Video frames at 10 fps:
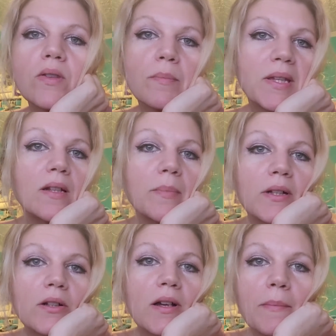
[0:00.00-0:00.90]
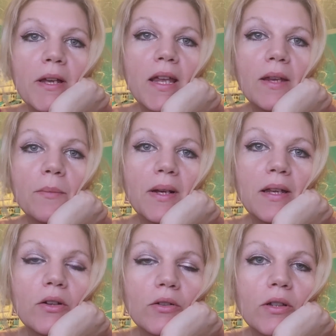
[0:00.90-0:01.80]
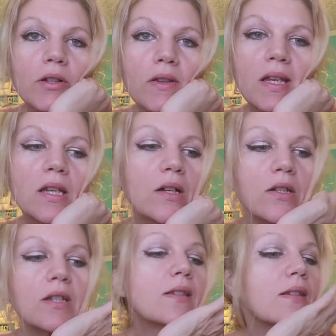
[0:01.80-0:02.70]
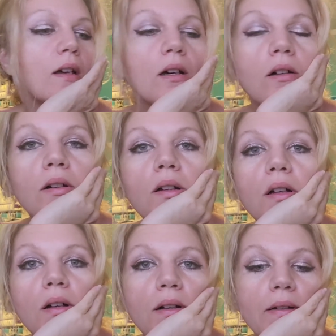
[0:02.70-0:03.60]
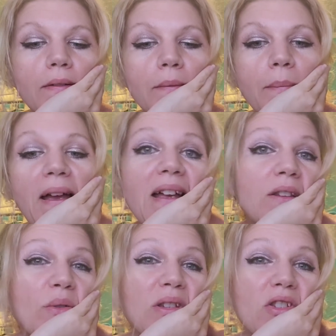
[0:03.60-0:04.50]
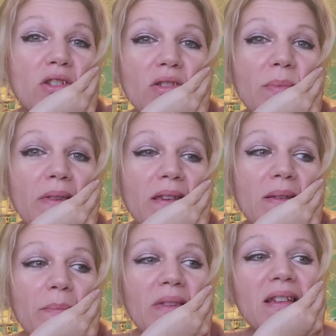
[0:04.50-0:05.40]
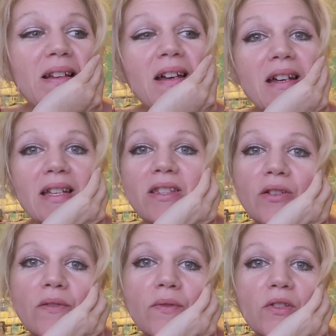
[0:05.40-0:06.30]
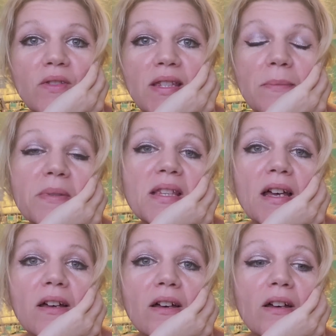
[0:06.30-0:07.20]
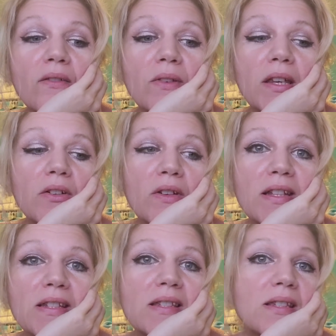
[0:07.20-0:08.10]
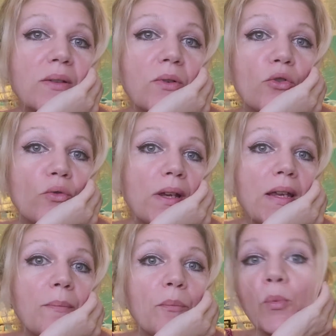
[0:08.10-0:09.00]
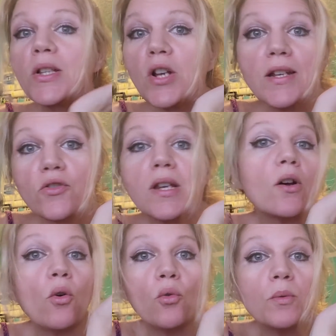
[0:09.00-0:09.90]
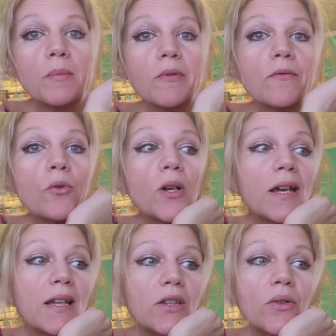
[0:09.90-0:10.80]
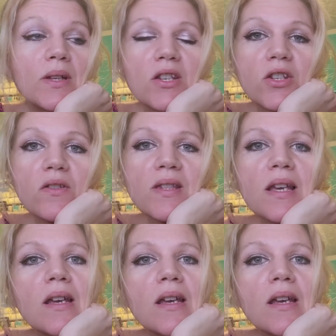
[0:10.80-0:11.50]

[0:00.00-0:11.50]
the peanut butter cup I ate way earlier that y'all just saw, um, had no issues with it, but then I took a few sips of Gatorade Zero grape, which I drank a whole one before, had no issues,